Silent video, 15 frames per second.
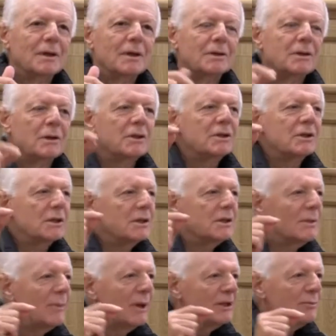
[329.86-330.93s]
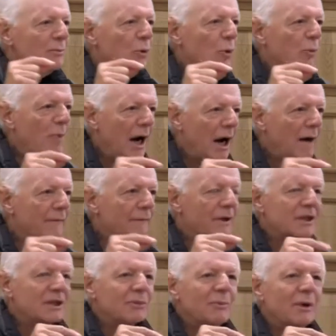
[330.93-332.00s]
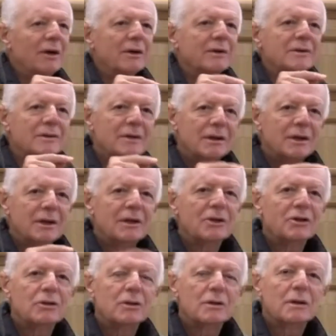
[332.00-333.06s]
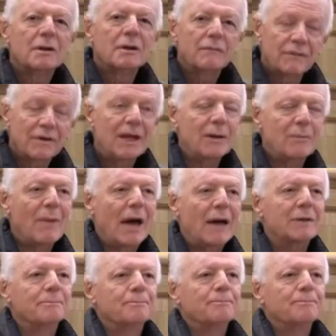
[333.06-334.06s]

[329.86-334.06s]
So it's a much more powerful experience than the initial feeling bad.